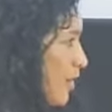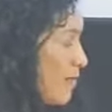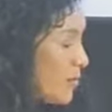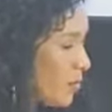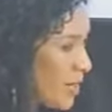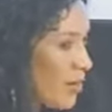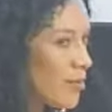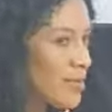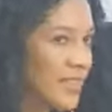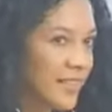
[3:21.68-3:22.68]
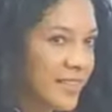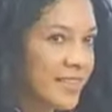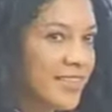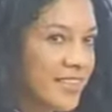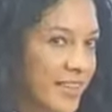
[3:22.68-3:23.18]
over the world, and,
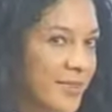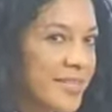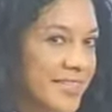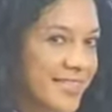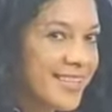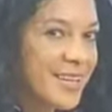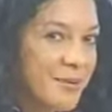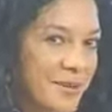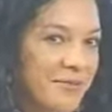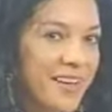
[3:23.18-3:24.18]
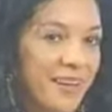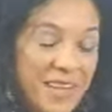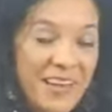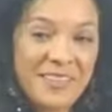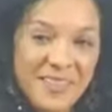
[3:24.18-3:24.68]
you know, I've
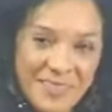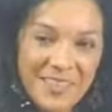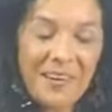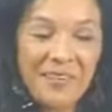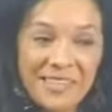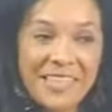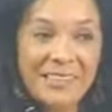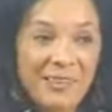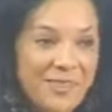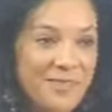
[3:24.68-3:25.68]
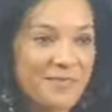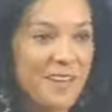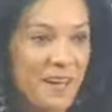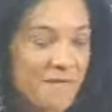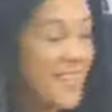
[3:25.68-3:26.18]
kind of, you know, I've seen lots of
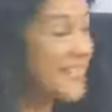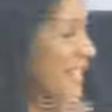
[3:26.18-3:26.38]
events